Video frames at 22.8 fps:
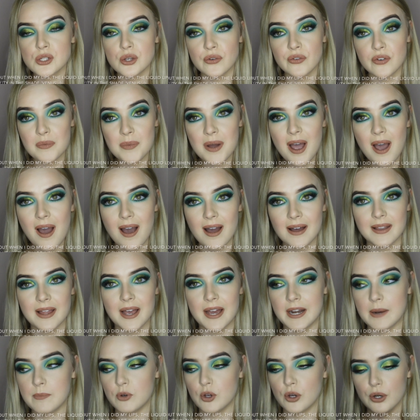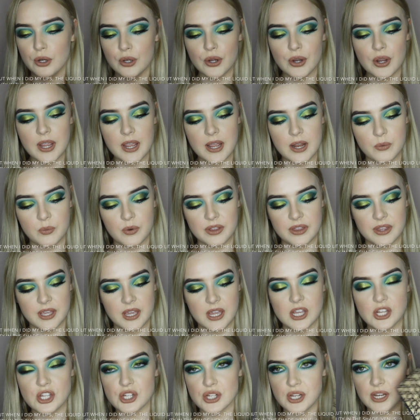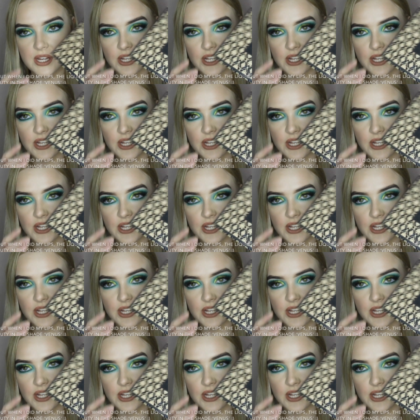So for my highlight, I'm going to go in with the